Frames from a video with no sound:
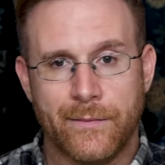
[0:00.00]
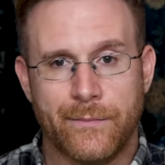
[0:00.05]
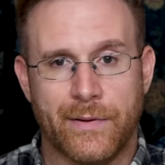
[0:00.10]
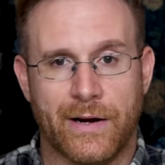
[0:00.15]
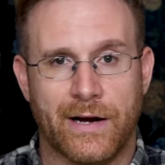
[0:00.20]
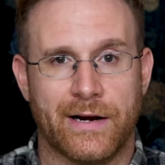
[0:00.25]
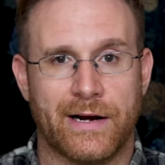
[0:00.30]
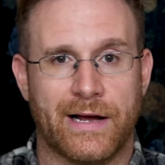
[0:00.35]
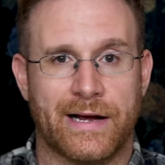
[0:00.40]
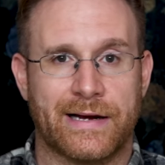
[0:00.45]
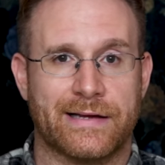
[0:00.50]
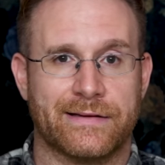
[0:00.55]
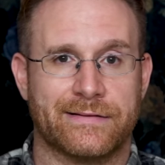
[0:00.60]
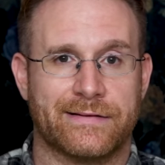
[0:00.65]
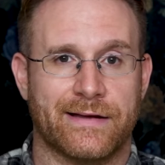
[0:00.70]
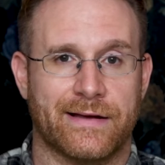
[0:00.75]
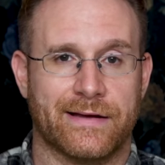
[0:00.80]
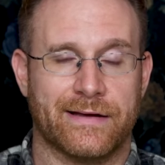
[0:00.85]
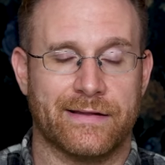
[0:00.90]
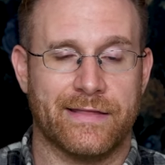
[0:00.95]
But I can
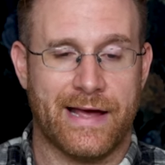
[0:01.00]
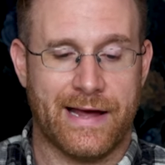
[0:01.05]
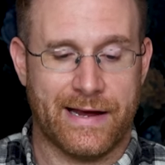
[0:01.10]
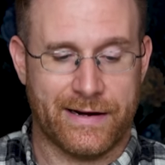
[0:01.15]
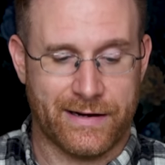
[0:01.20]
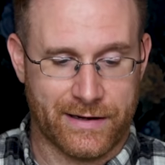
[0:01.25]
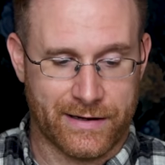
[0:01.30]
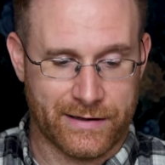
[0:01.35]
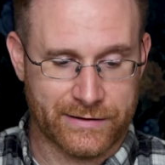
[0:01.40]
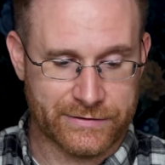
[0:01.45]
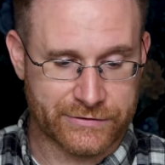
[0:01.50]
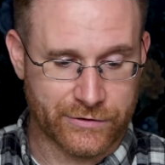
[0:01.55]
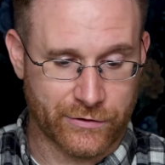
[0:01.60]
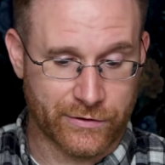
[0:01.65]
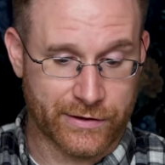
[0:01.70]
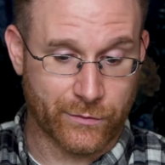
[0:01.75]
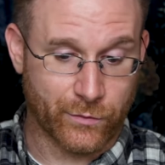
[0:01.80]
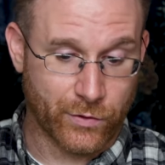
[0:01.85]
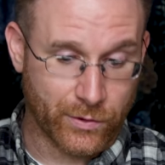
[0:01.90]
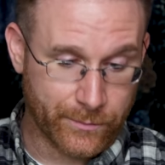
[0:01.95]
tell you that
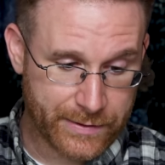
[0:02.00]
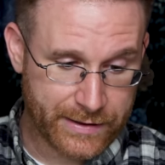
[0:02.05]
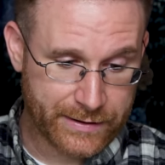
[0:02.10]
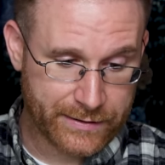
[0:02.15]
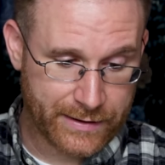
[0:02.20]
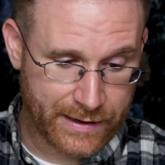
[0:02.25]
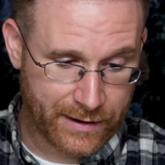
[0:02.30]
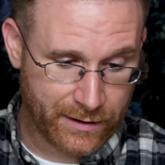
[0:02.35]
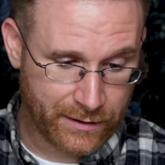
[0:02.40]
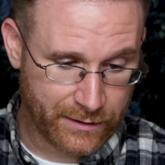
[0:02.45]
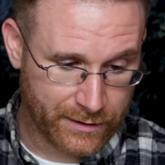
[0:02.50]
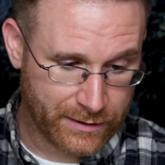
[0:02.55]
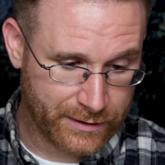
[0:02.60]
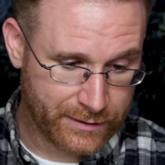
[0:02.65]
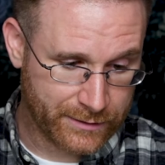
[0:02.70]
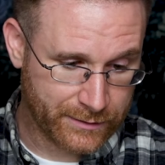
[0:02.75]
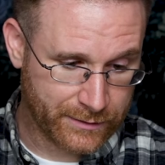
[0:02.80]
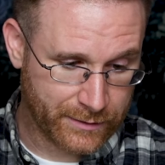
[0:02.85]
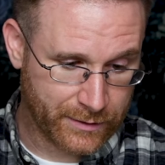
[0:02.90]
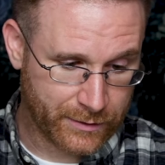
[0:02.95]
Sony will be
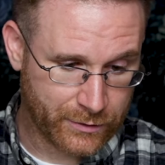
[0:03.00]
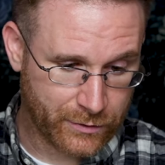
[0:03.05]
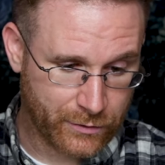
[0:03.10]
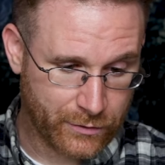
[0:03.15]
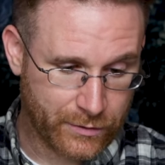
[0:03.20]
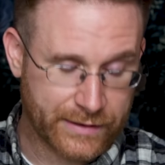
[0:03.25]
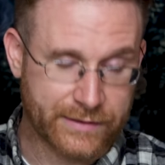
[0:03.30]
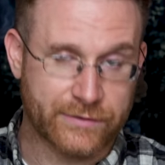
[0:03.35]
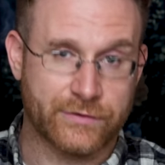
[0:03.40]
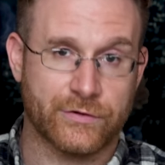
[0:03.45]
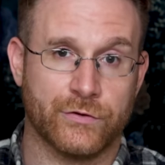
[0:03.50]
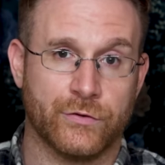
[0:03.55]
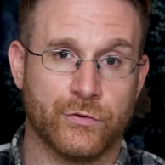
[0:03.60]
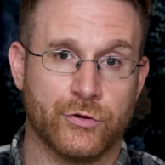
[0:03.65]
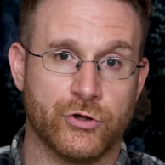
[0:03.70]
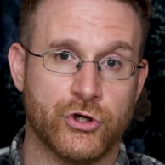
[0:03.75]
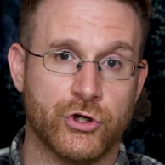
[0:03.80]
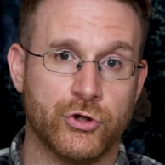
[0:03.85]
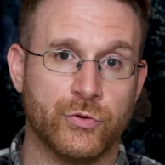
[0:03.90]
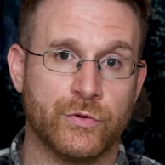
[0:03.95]
there according
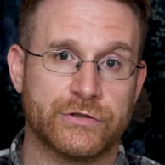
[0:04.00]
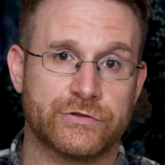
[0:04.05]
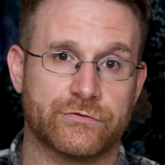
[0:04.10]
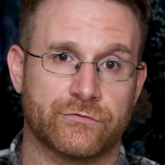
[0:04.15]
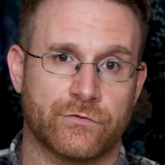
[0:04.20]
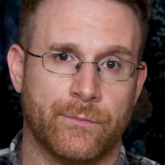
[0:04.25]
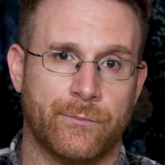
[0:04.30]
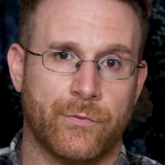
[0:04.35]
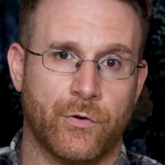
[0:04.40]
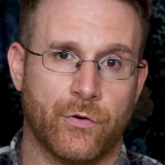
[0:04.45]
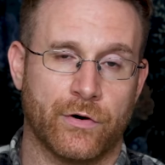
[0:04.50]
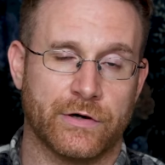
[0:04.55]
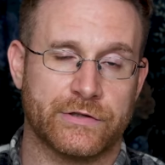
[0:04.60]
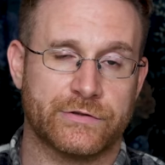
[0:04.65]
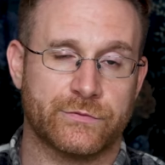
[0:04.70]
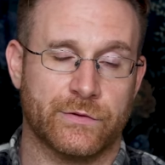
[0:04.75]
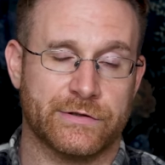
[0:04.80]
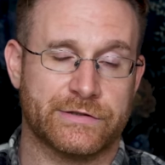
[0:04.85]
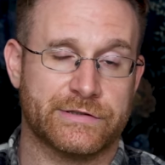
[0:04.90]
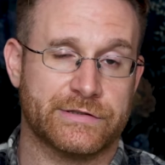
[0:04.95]
to newest
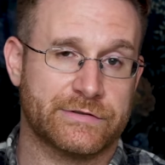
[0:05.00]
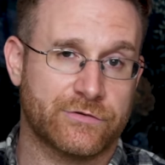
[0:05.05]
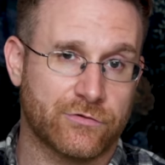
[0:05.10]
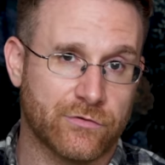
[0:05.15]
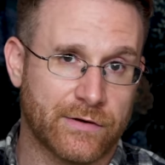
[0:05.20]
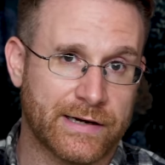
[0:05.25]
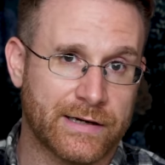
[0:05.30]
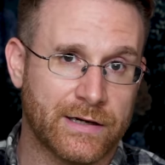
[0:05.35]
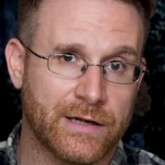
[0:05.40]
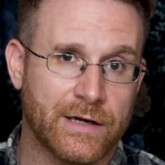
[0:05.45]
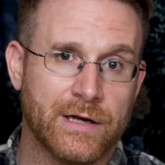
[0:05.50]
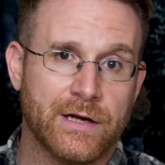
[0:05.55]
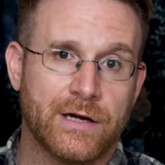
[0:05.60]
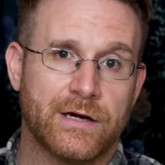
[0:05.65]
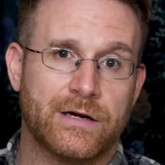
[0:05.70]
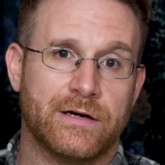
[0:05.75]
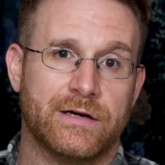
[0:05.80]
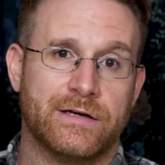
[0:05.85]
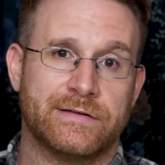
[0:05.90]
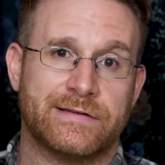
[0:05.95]
reports, which is great
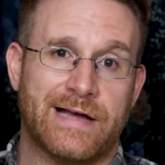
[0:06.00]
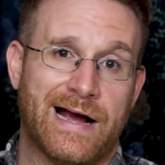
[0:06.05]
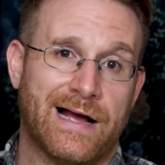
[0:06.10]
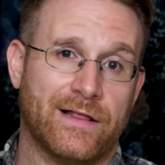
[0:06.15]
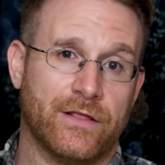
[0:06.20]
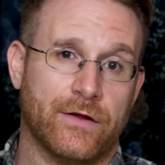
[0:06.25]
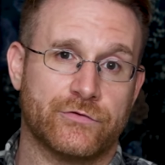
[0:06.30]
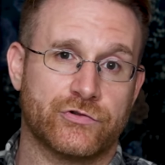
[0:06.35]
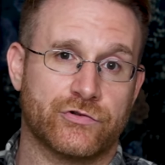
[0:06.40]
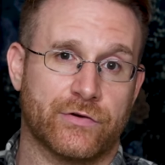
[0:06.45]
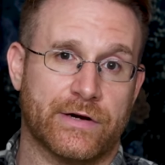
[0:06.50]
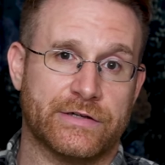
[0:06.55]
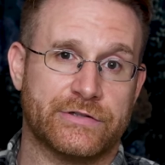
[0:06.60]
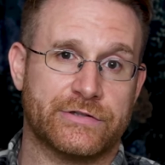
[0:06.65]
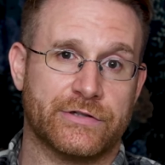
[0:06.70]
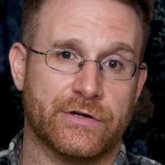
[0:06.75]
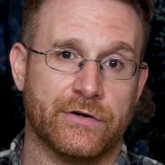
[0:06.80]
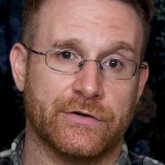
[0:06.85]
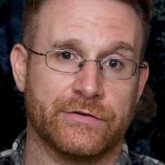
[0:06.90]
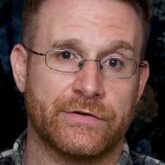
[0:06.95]
because I love trade
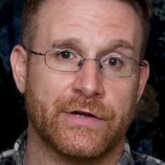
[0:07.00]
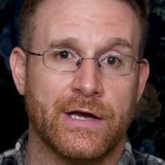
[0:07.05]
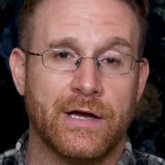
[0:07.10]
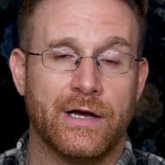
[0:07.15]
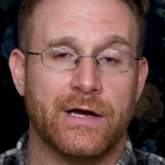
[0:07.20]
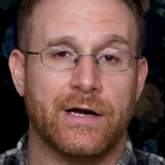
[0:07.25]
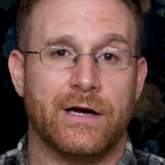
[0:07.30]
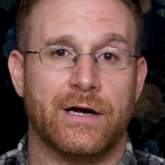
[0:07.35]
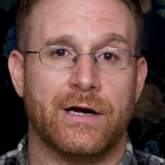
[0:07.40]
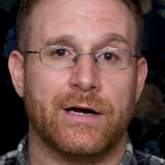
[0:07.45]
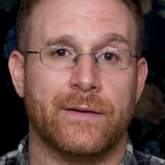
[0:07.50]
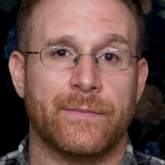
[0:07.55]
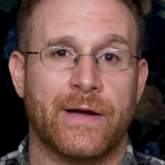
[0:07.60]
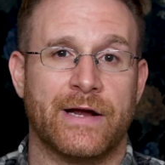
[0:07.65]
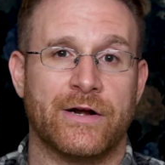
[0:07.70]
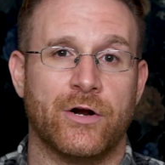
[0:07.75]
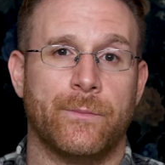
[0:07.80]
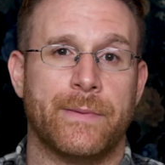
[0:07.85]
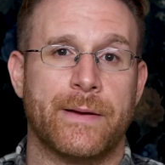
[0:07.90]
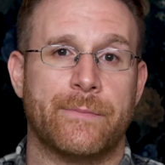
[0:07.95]
shows.
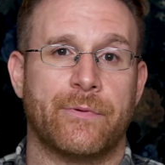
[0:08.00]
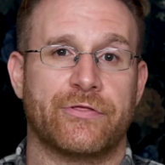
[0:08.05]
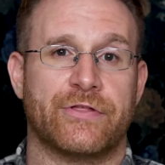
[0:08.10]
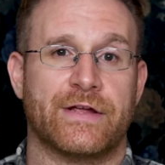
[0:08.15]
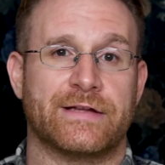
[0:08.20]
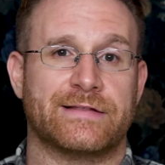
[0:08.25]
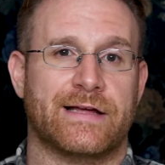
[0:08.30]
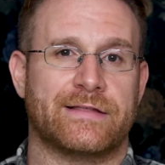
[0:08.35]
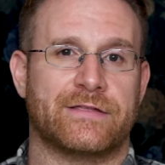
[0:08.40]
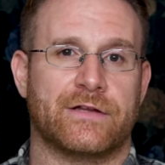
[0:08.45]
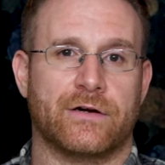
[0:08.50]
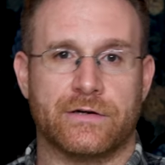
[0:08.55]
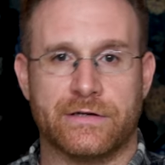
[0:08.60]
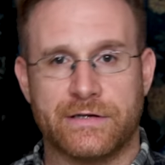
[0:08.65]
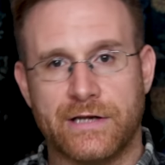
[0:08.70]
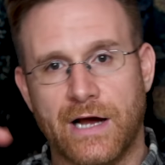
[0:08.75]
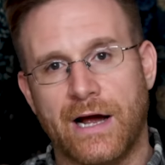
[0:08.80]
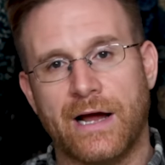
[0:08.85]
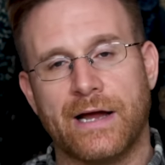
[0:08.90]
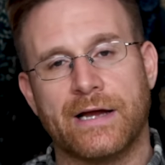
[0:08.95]
I know people think that they're
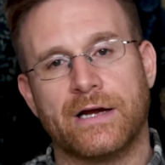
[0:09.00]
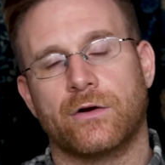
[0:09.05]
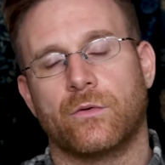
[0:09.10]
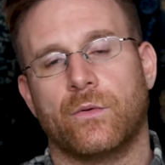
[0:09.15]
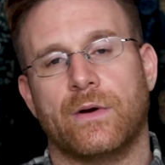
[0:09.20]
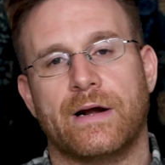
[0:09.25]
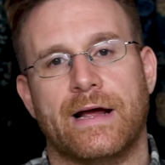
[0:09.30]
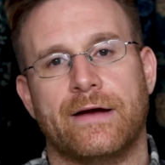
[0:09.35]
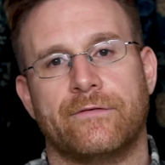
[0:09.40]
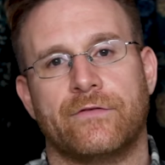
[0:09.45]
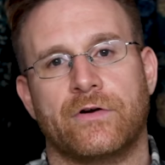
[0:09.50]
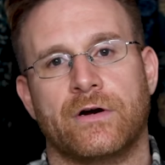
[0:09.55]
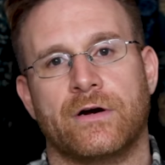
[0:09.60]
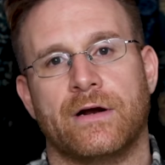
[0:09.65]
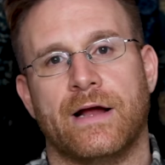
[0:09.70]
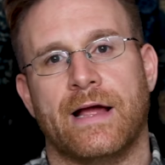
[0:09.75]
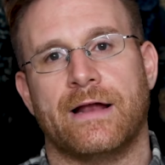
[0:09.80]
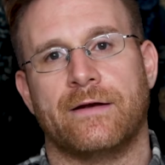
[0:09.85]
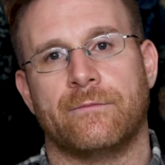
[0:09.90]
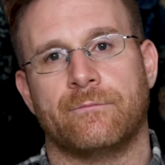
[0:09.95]
dying or
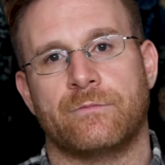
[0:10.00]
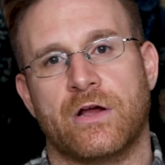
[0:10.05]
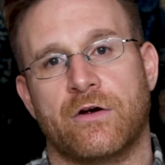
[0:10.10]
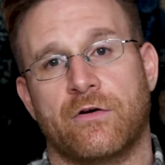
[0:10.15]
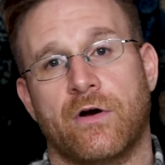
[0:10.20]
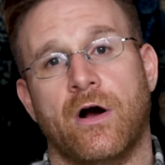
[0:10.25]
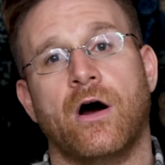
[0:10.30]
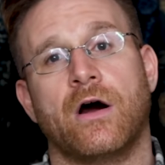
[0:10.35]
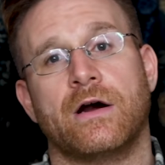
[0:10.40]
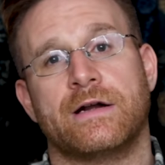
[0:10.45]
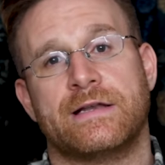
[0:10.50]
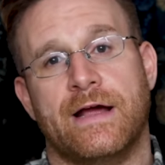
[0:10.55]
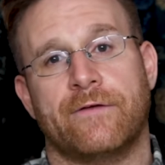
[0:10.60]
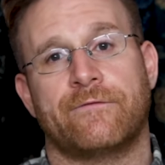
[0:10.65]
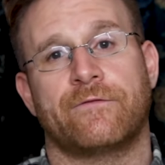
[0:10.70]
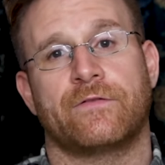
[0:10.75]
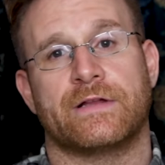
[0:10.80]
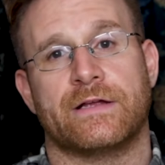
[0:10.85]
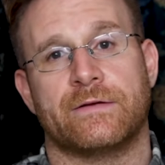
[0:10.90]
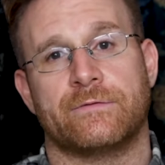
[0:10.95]
whatever, and there are
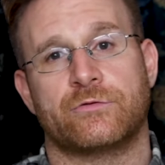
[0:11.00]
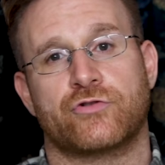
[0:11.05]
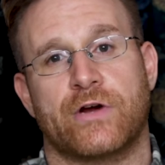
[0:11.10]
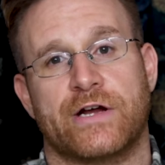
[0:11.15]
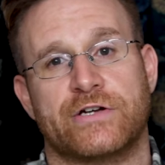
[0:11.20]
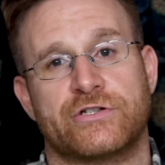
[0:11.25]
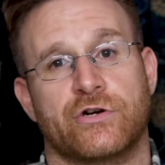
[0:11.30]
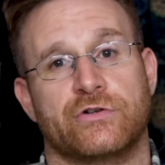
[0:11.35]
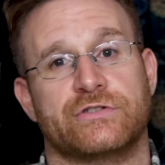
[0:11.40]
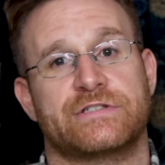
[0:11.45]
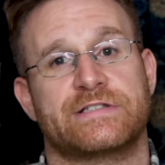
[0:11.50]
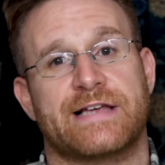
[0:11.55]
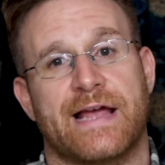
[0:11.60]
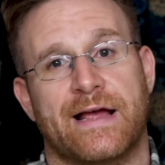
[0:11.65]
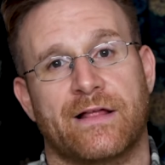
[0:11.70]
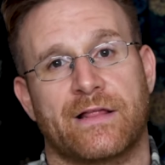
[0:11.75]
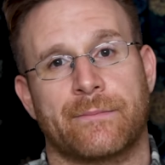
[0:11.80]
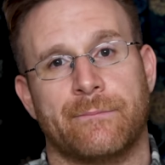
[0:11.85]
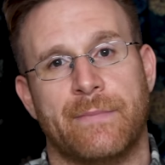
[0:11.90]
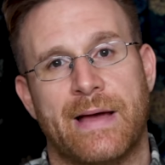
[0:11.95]
definitely trade shows
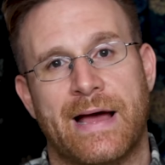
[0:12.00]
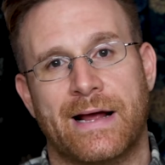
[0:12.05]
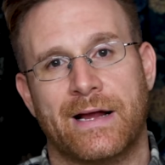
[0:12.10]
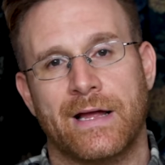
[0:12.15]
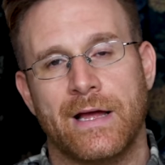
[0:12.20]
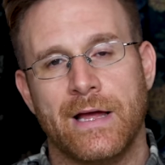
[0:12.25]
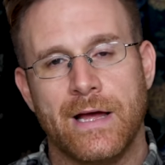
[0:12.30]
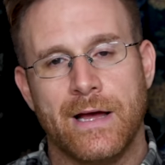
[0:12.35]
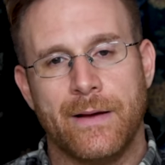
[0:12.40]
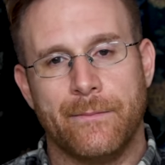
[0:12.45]
scaling back,